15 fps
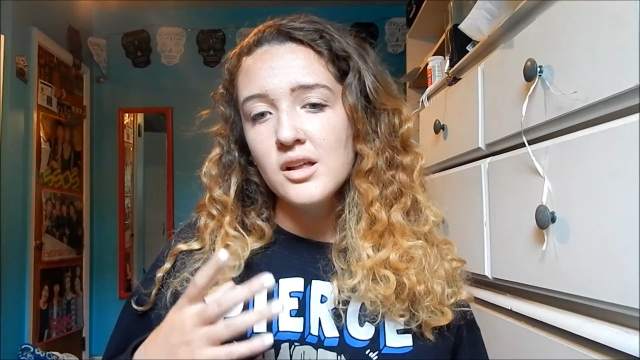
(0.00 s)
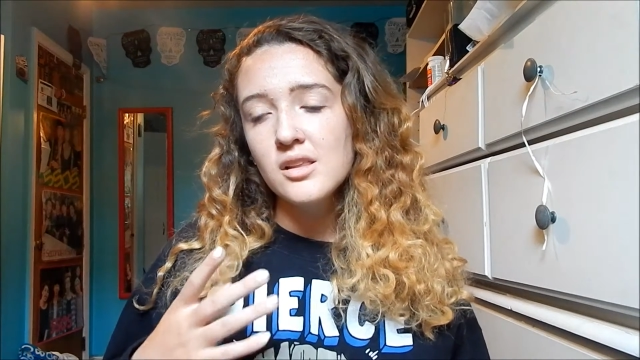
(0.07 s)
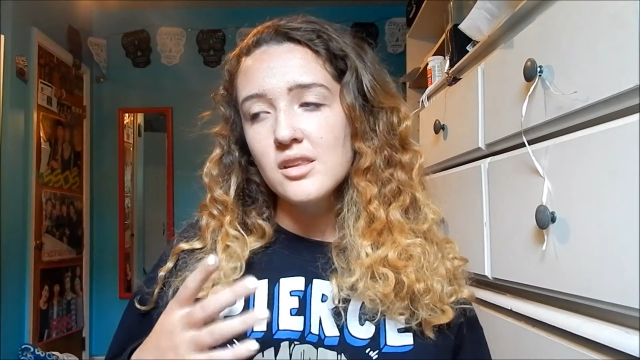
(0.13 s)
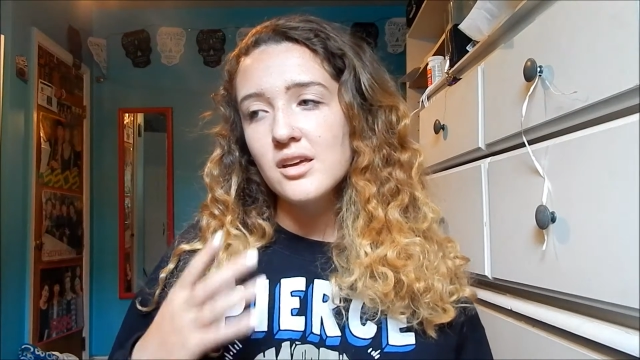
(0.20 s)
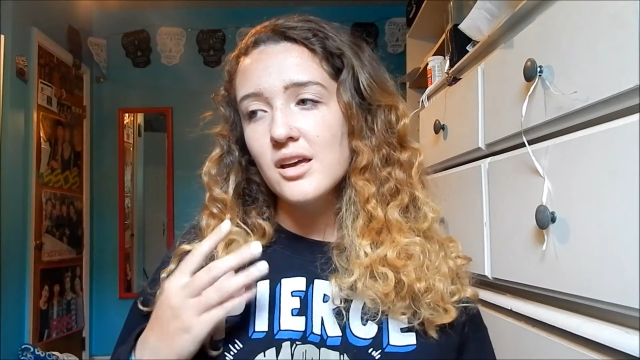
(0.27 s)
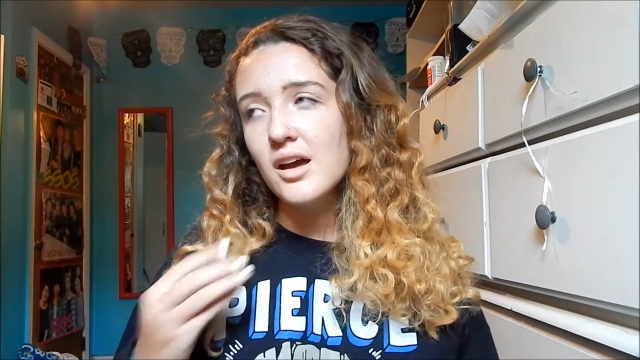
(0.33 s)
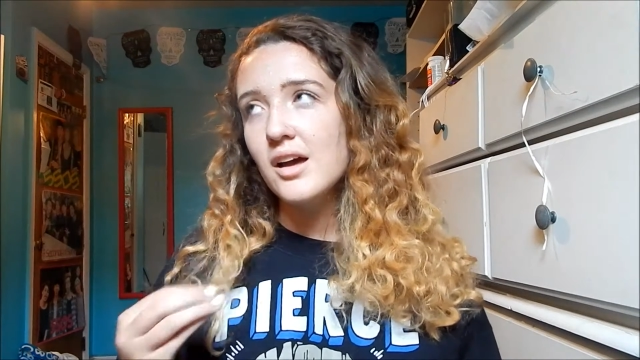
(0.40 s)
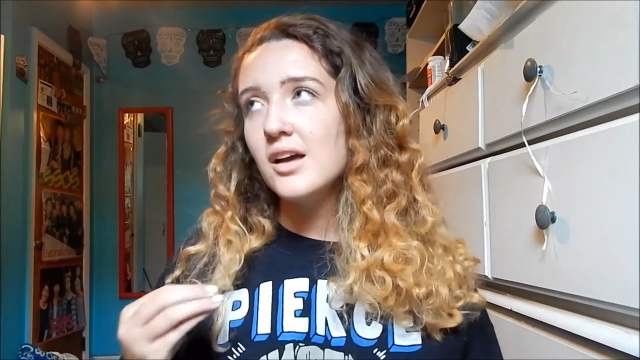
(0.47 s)

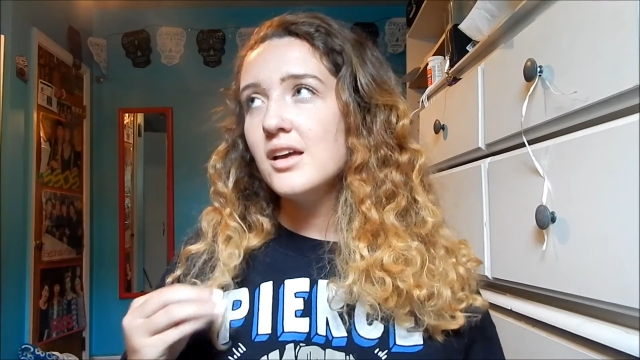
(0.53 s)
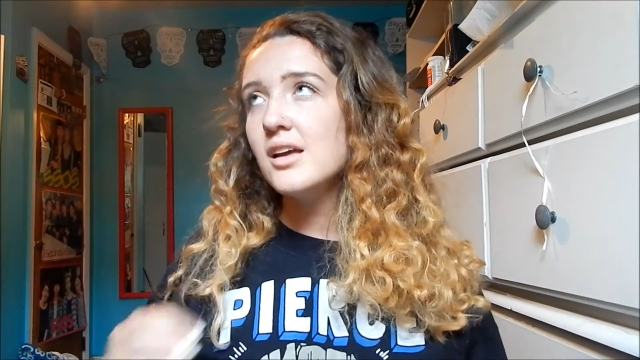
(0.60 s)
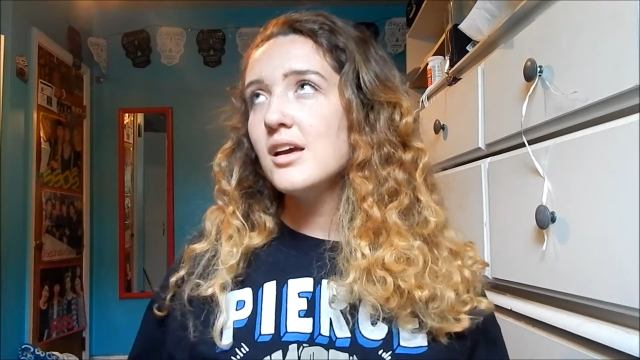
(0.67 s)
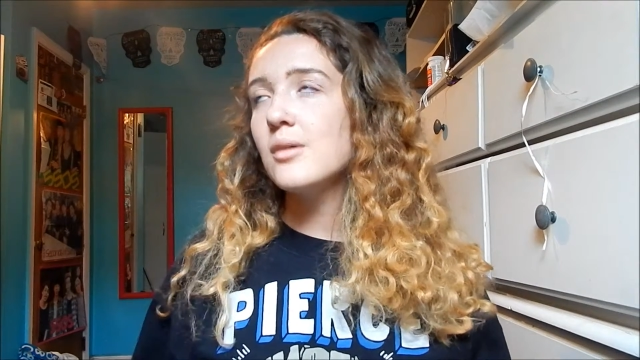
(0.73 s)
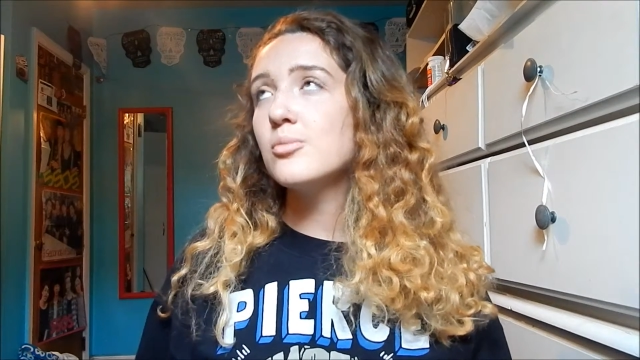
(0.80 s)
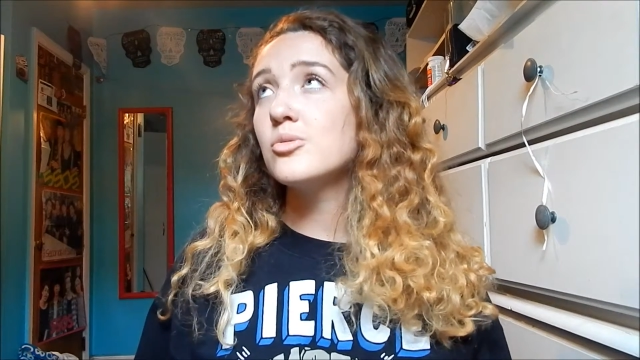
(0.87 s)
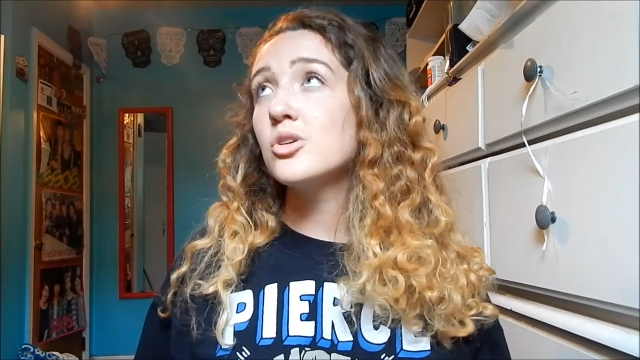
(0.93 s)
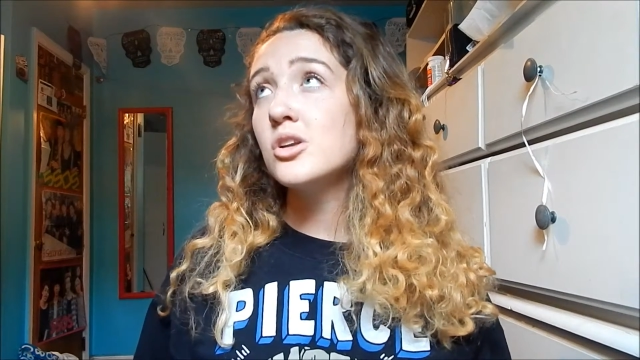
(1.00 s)
Like,
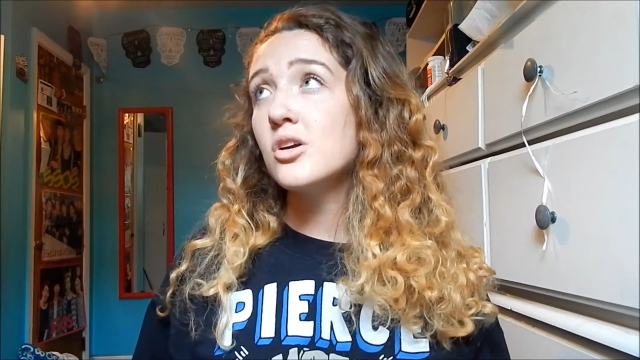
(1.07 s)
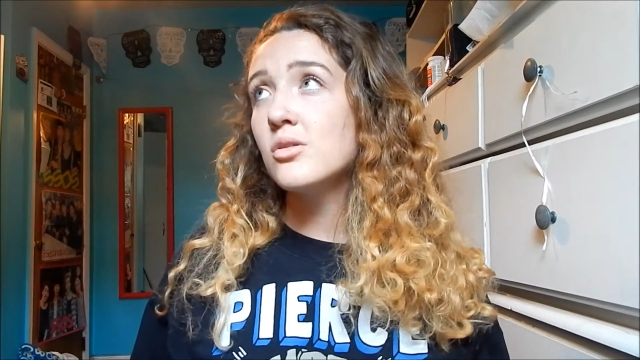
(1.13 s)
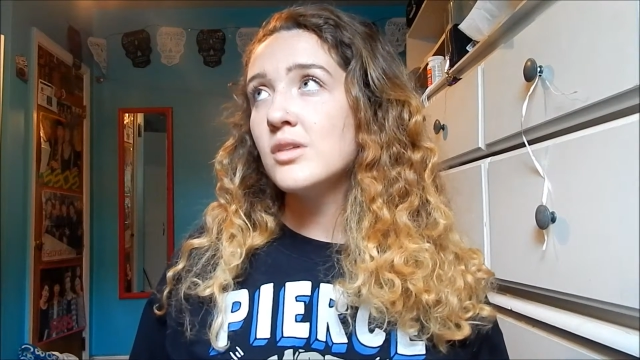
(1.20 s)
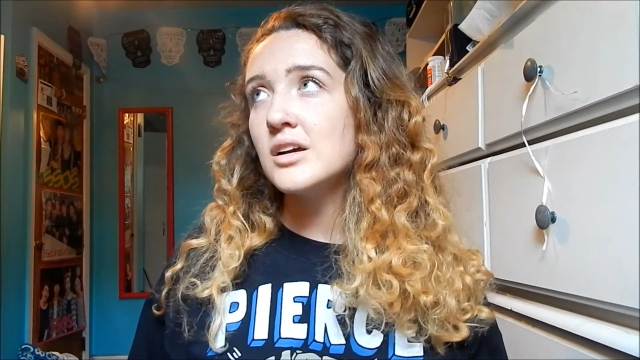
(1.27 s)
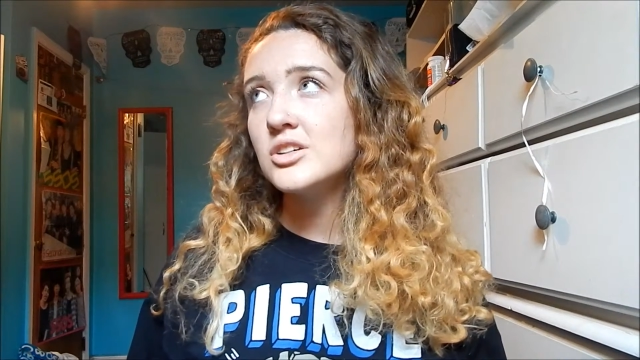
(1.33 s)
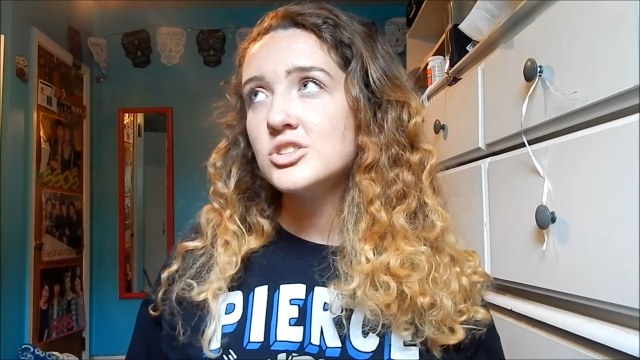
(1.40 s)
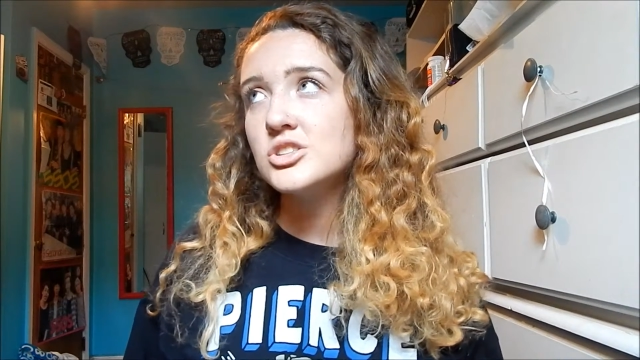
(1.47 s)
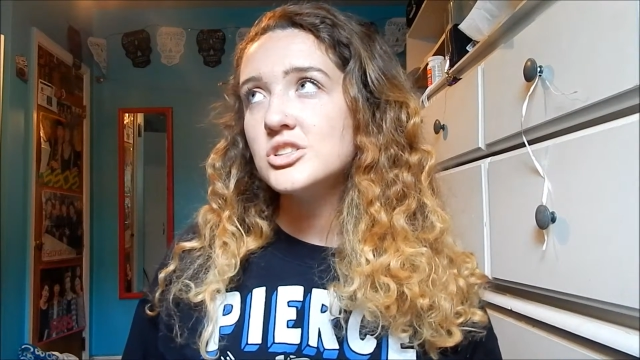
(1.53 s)
I'm gonna go next